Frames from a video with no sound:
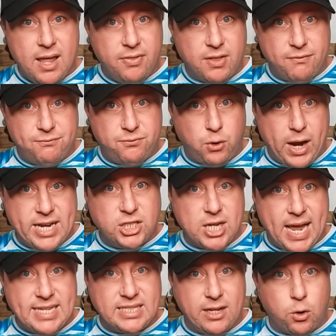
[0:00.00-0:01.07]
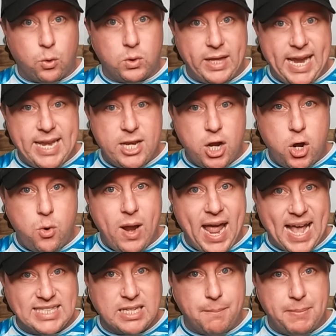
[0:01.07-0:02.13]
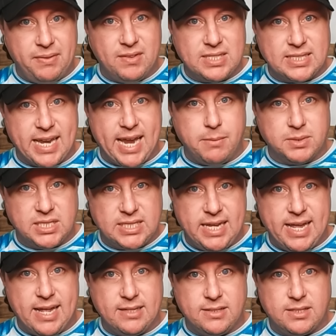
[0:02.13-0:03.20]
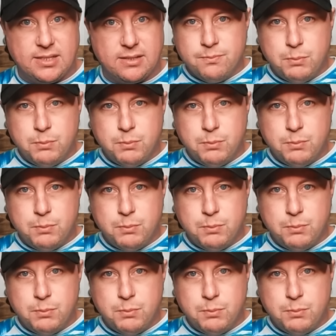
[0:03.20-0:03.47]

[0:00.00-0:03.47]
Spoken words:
The franchise in Orlando hasn't been the same since.